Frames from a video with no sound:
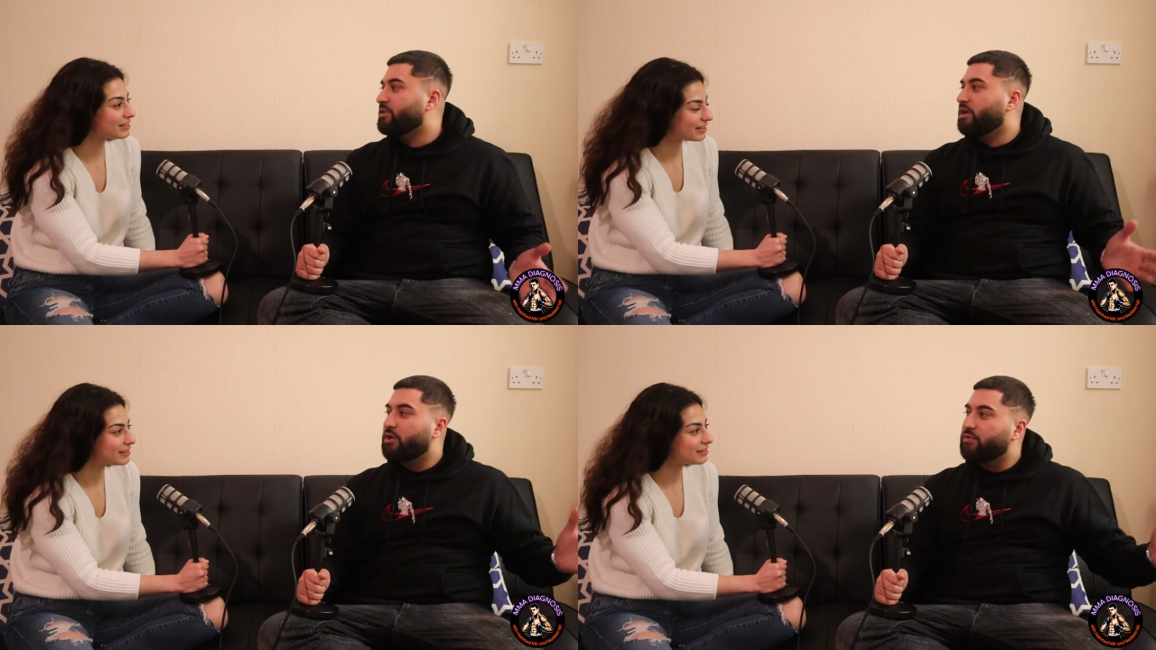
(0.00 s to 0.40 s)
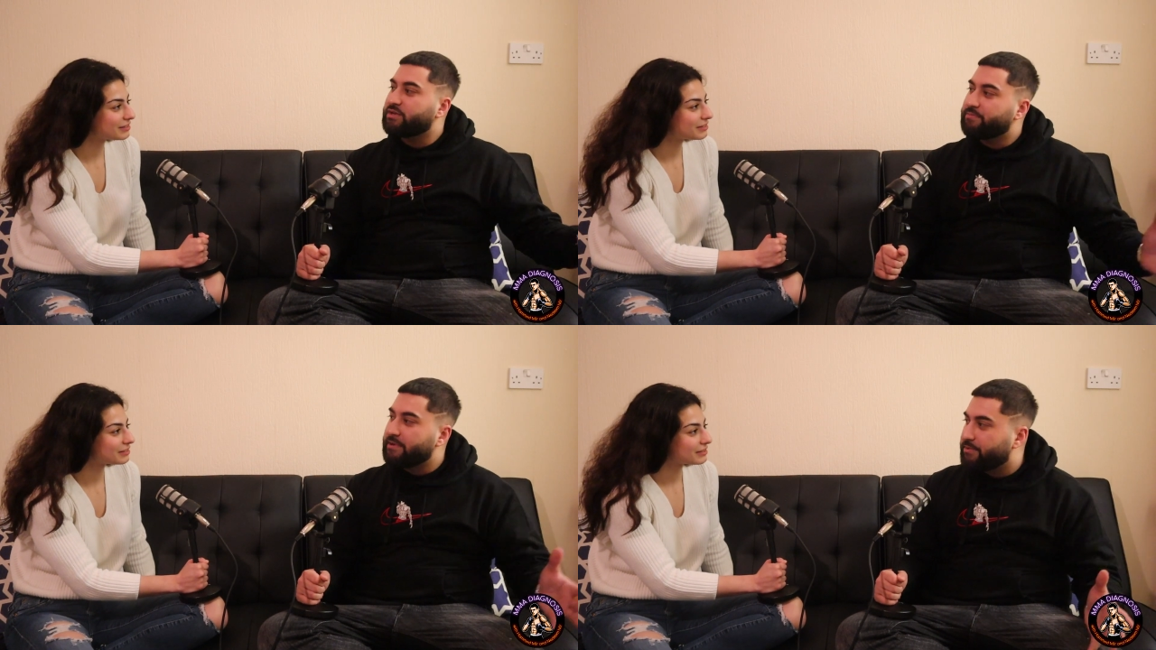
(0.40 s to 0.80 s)
Speaker 1: You got yeah.
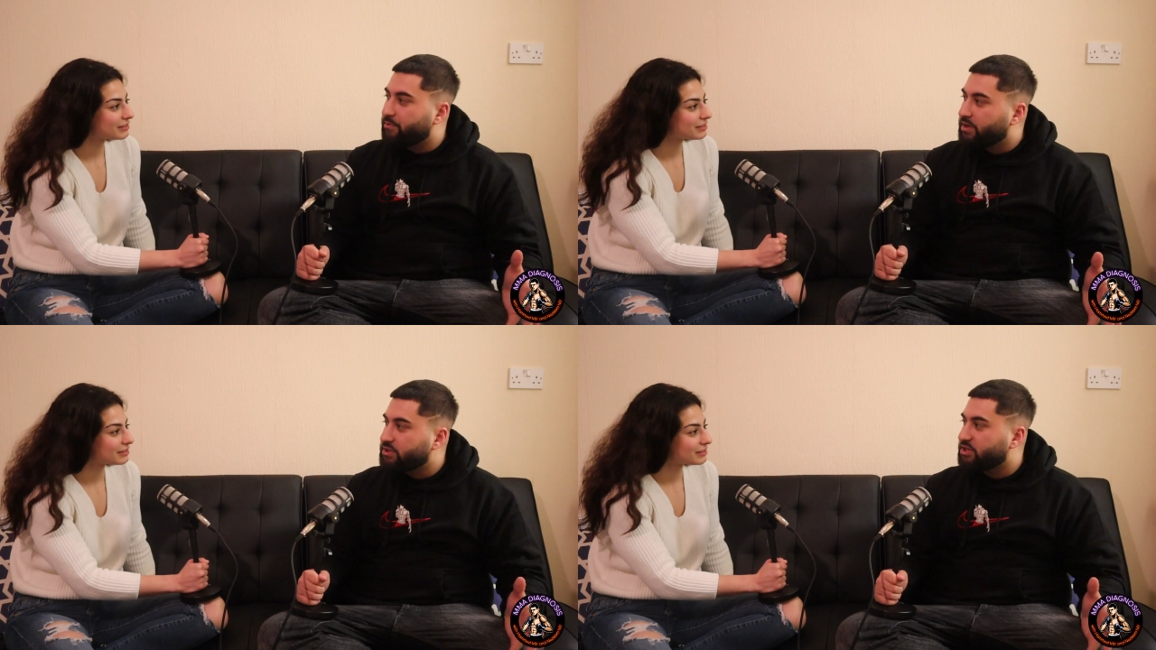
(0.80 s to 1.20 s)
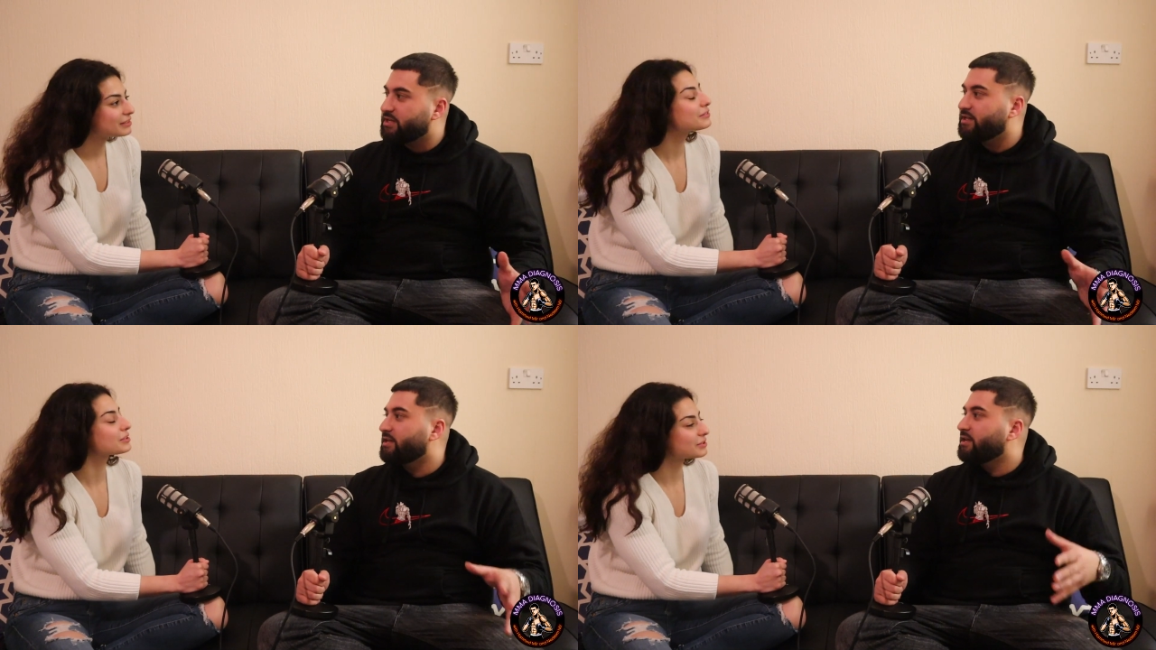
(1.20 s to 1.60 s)
loads of people
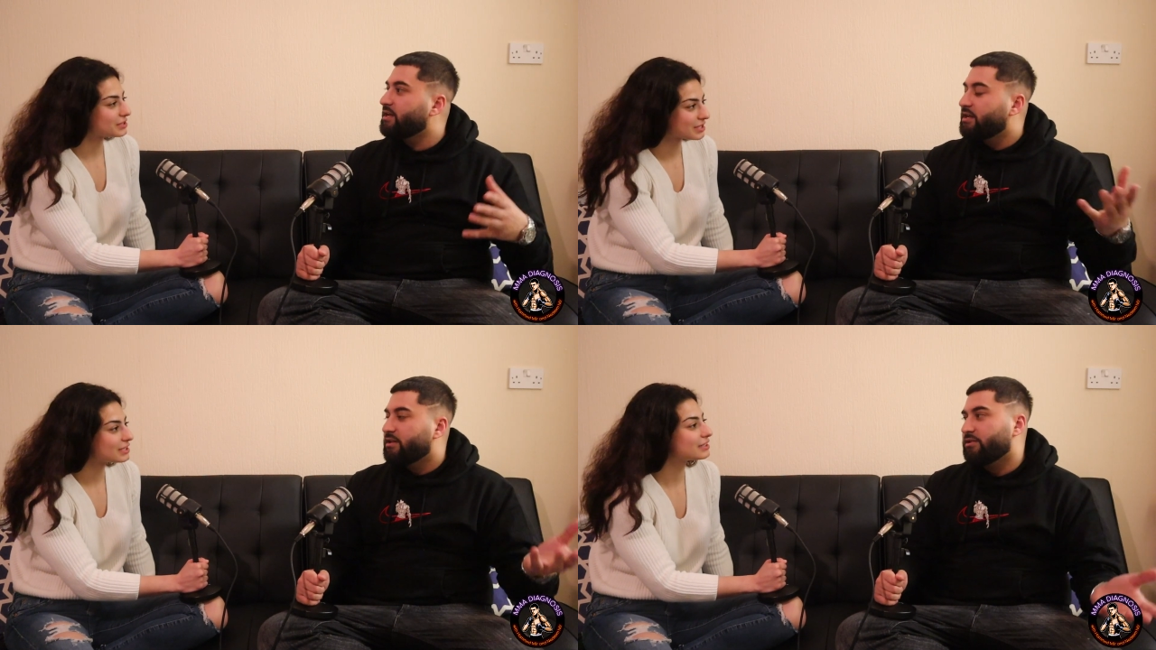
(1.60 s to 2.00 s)
watching. Of course.